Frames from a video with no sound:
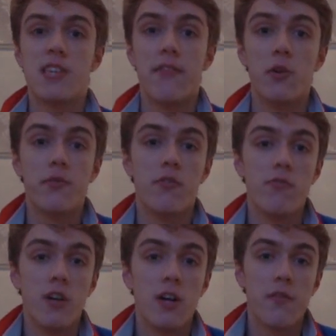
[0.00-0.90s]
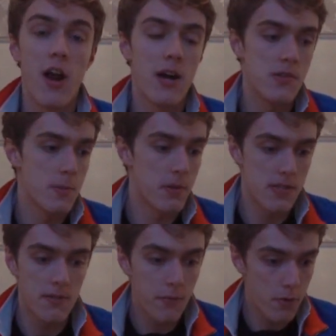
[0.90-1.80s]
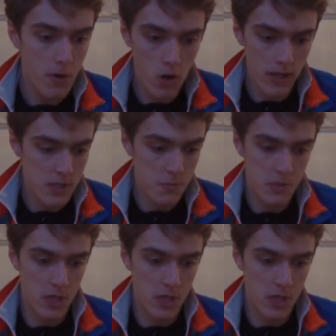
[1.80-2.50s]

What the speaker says: saving up for a house deposit for a mortgage.